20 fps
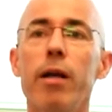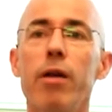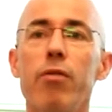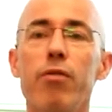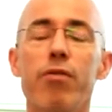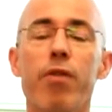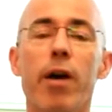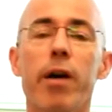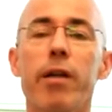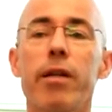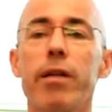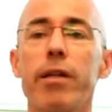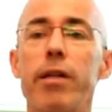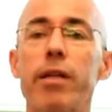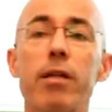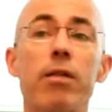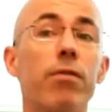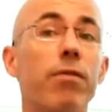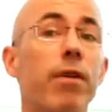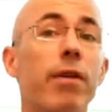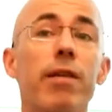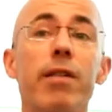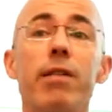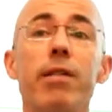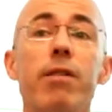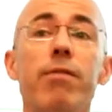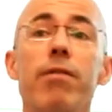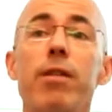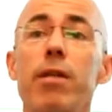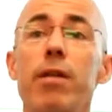finally it's very
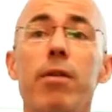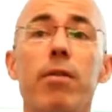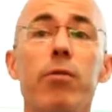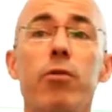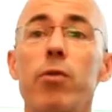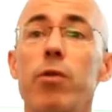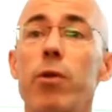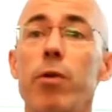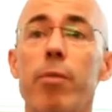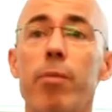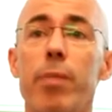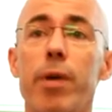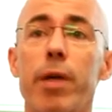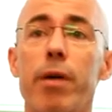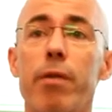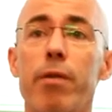difficult to compare